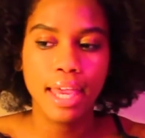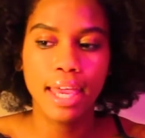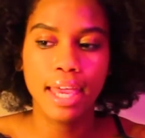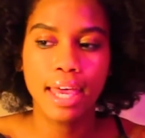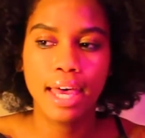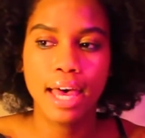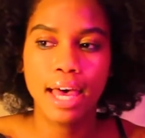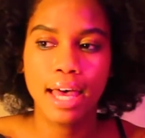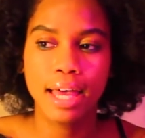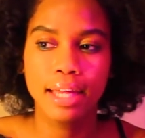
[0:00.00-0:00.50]

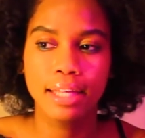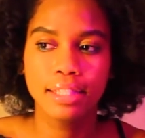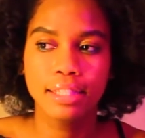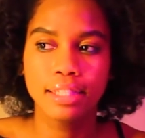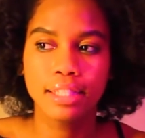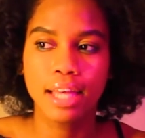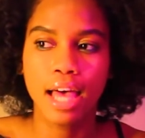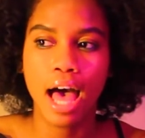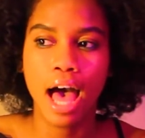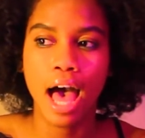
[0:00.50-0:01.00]

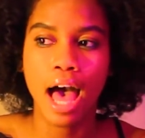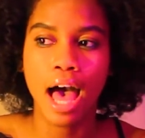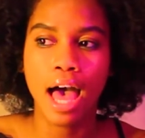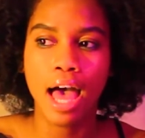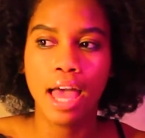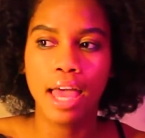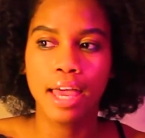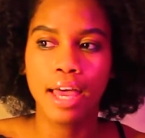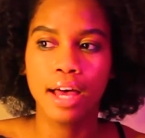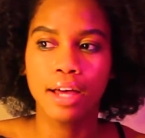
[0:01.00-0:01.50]
And
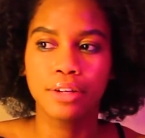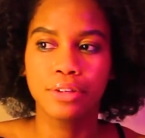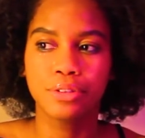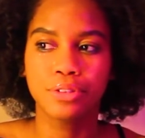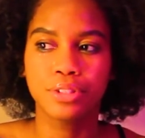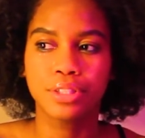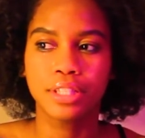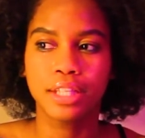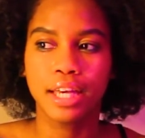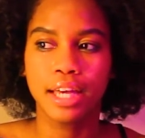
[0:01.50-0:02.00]
I
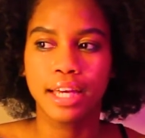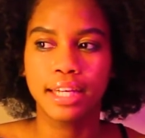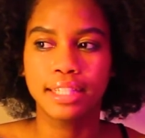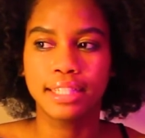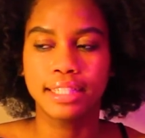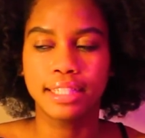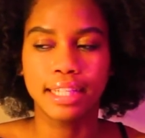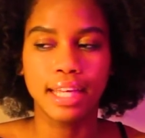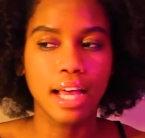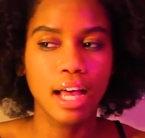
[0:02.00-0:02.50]

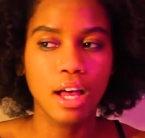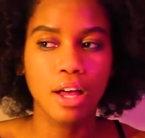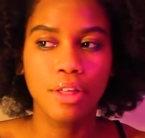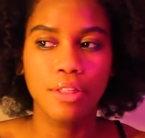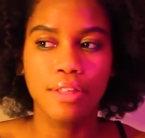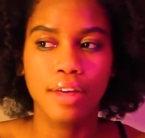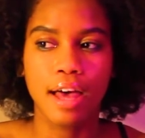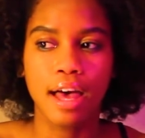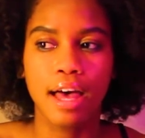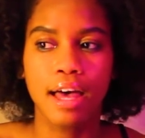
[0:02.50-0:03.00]
understand
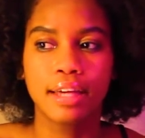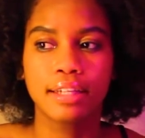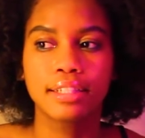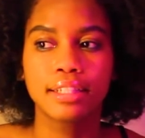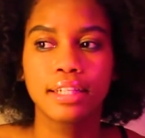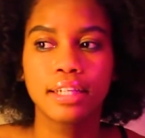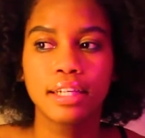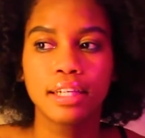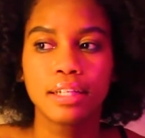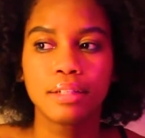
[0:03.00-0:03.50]
now that